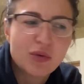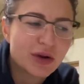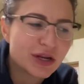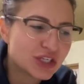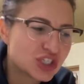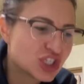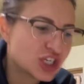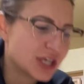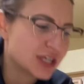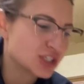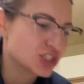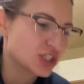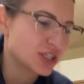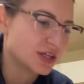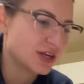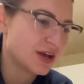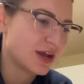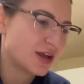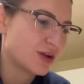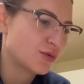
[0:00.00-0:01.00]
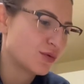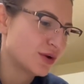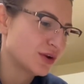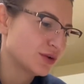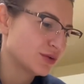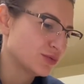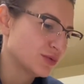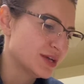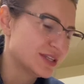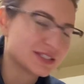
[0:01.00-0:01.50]
to change it. I don't want to
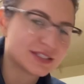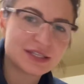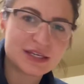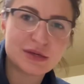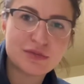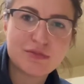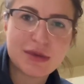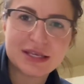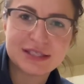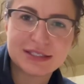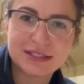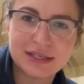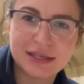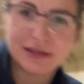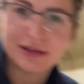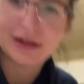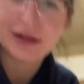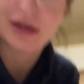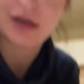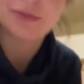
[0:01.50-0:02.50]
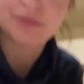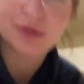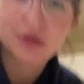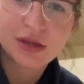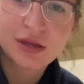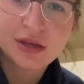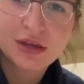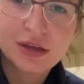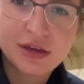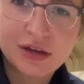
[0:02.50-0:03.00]
risk messing it up.
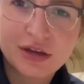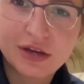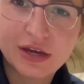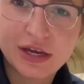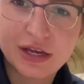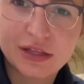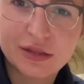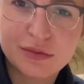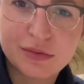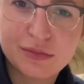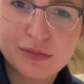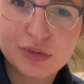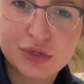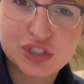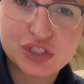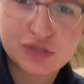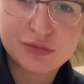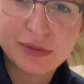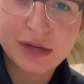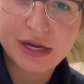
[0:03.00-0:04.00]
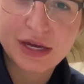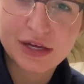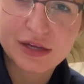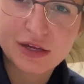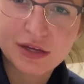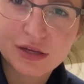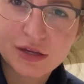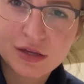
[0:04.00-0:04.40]
All right, let me put you back.